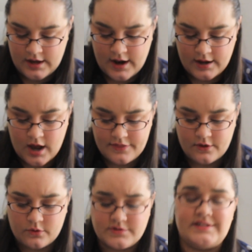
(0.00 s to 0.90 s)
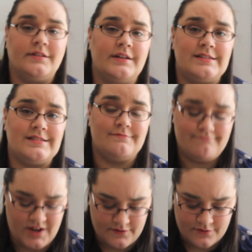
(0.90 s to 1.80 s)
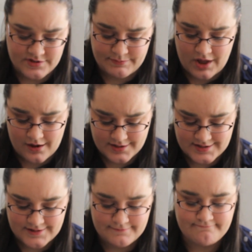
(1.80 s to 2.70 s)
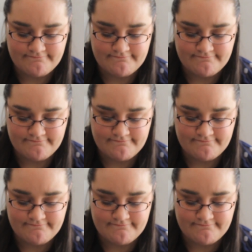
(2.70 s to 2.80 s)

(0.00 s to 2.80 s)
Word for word: and I got the whole series of those blocks.